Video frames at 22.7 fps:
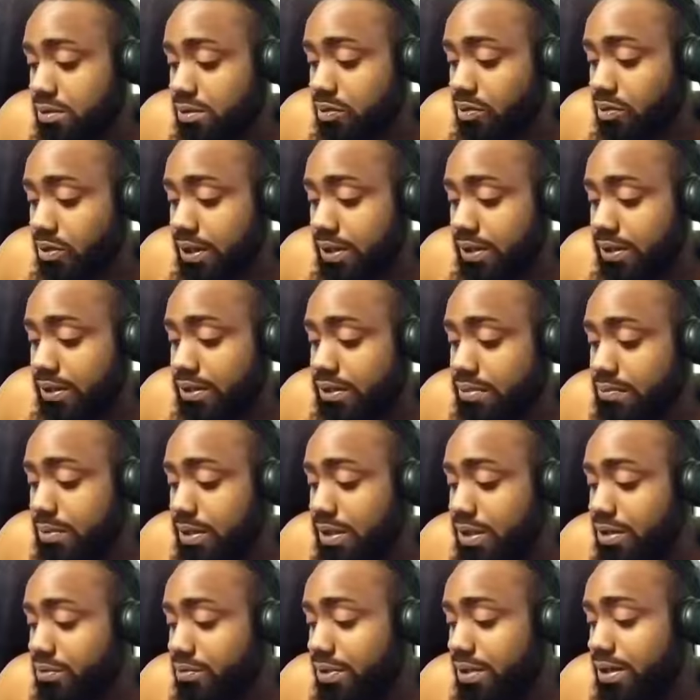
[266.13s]
You like this
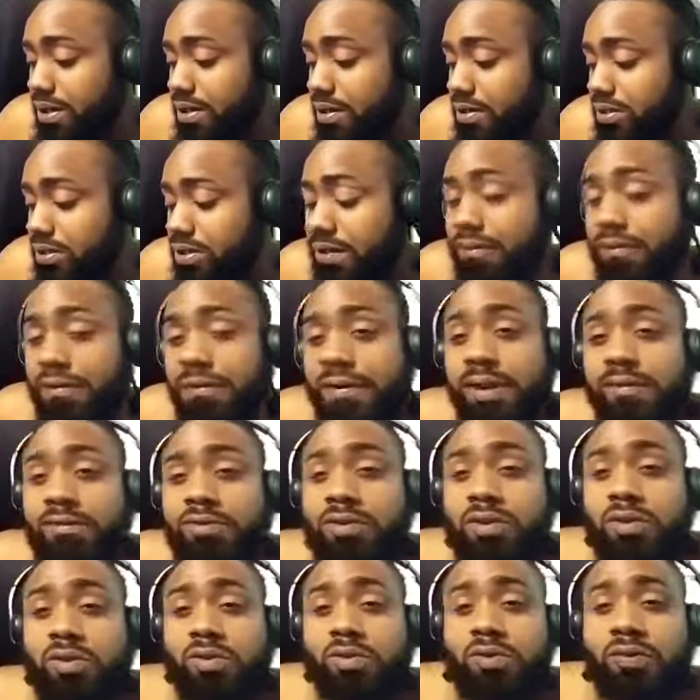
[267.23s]
man right here, you have a
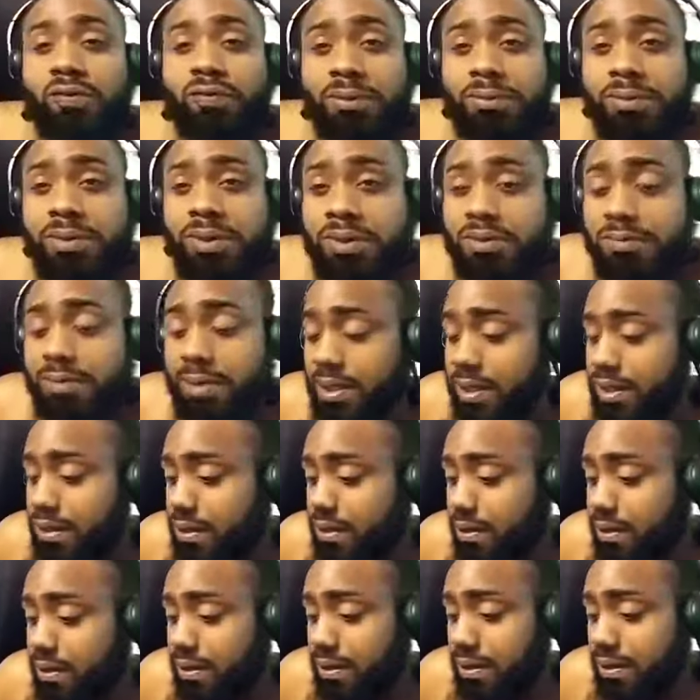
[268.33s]
favorite tune from this man,
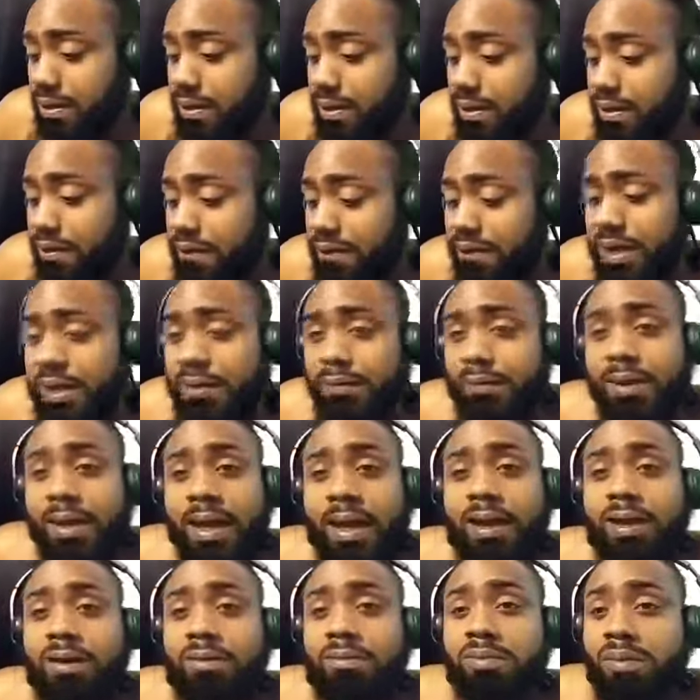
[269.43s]
a, a, a favorite
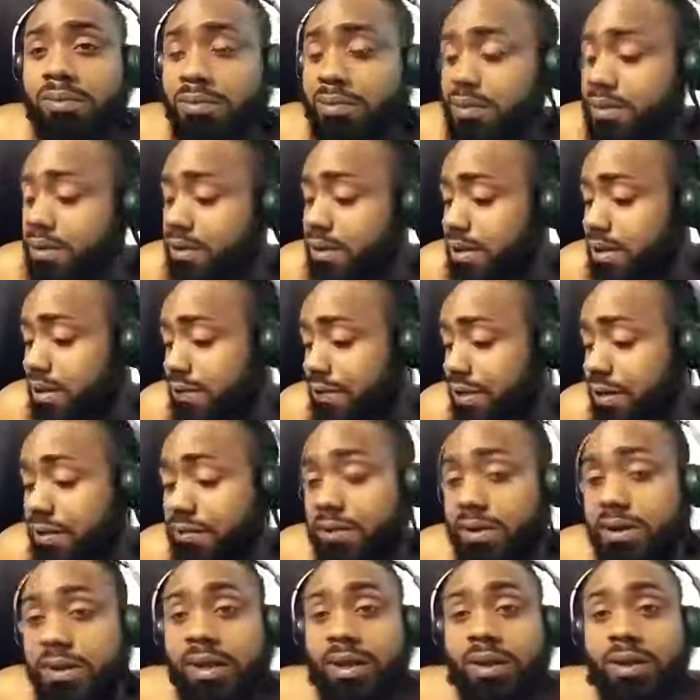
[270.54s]
album,
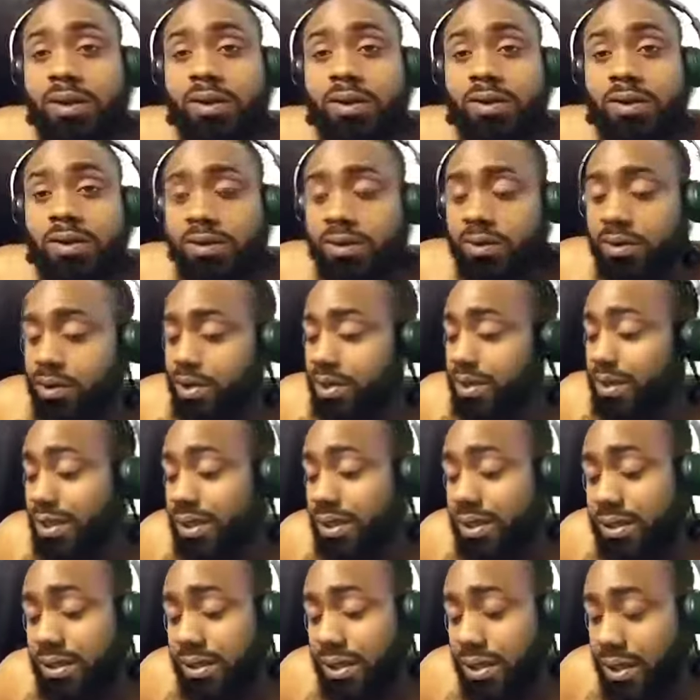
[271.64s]
favorite year,
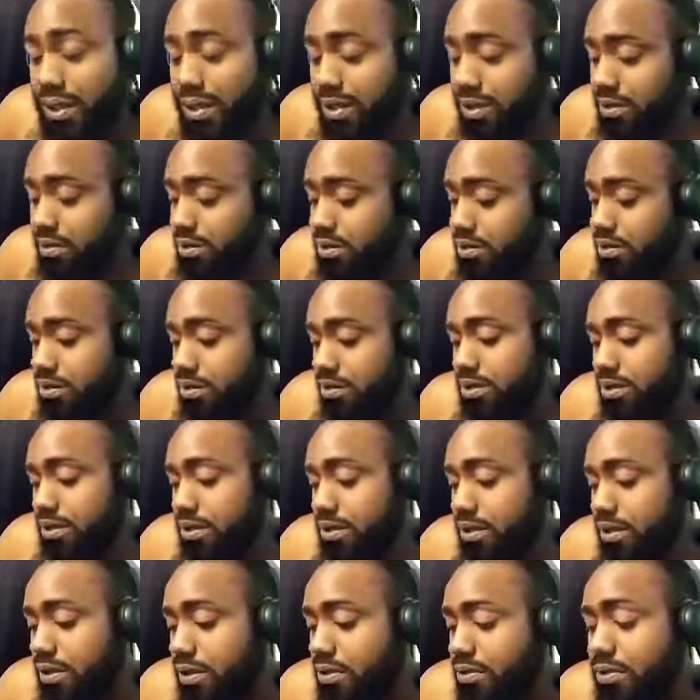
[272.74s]
anything,
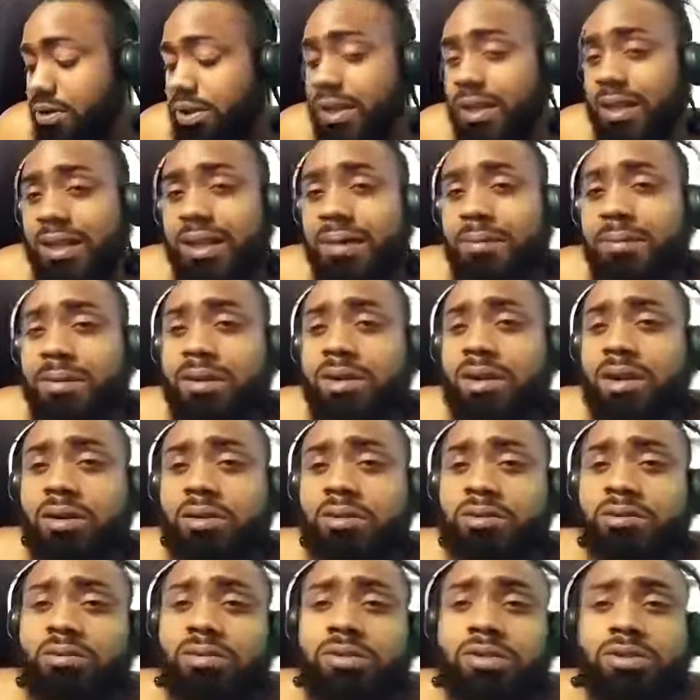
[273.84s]
yeah, go ahead let me
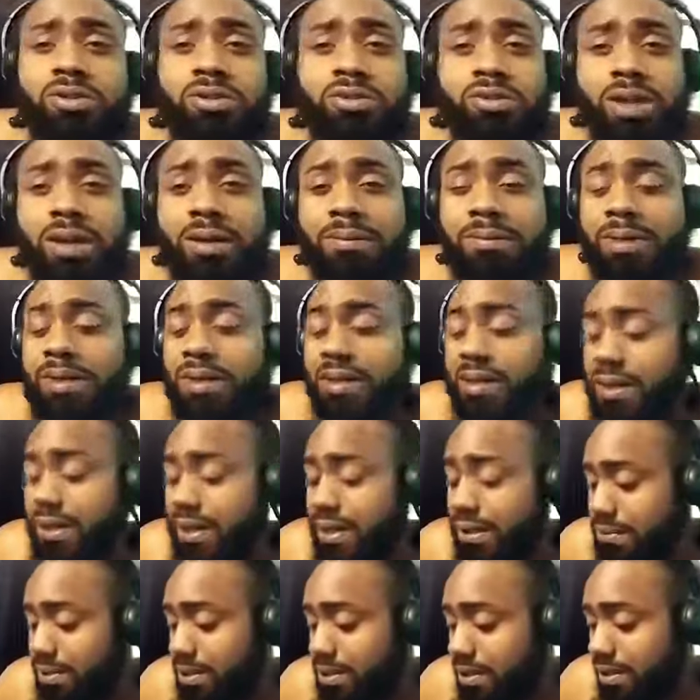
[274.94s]
know drop me a
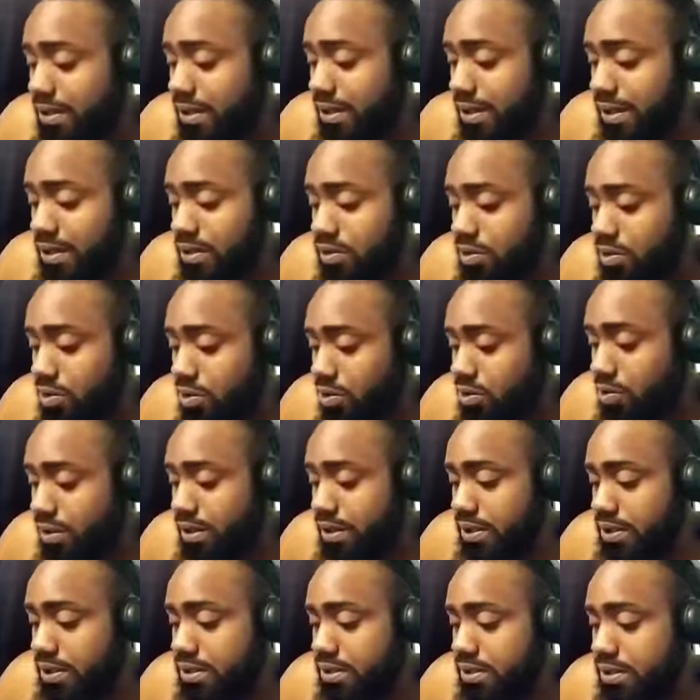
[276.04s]
comment as
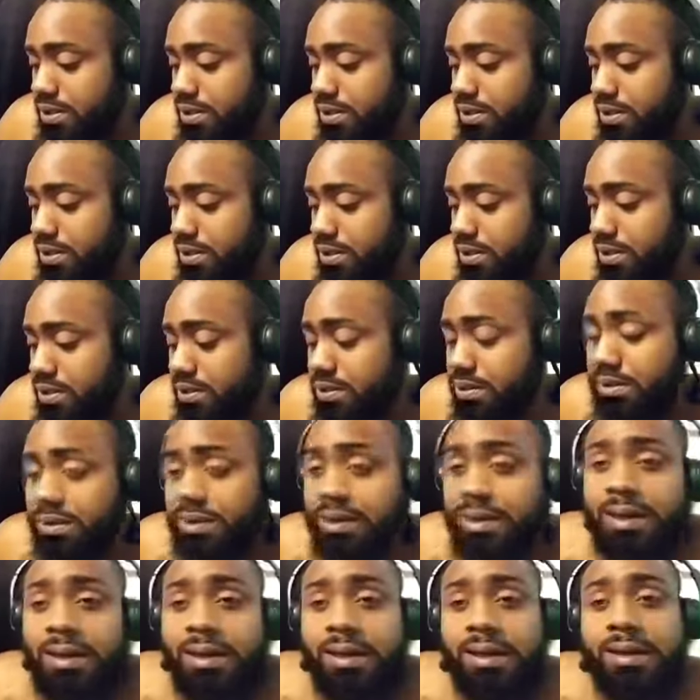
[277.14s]
always, and uh,
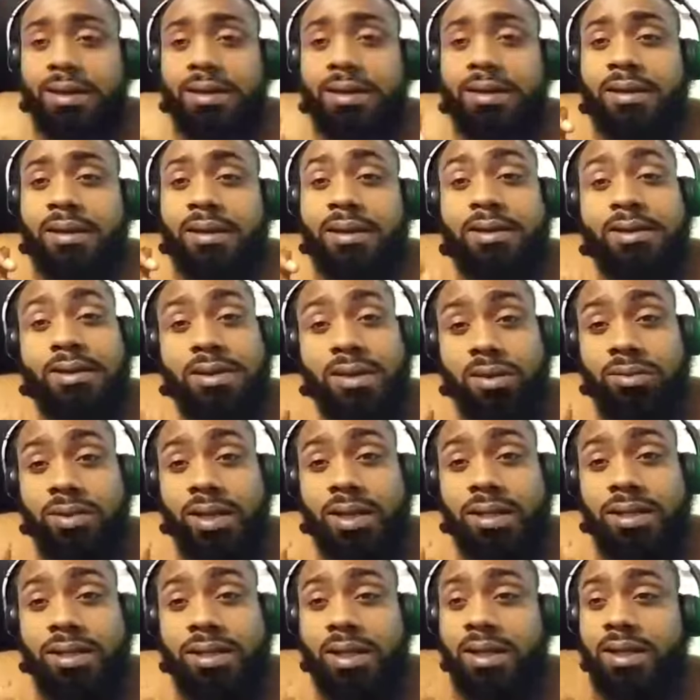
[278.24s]
until
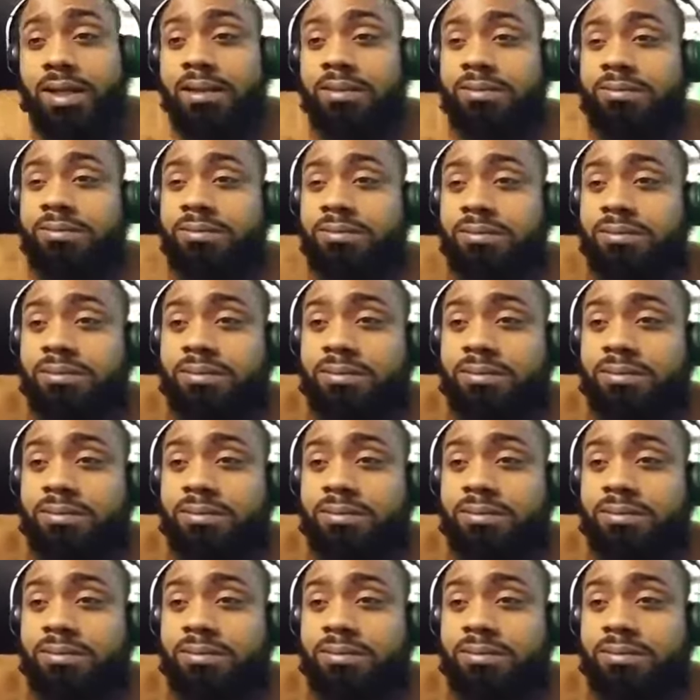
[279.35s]
next time.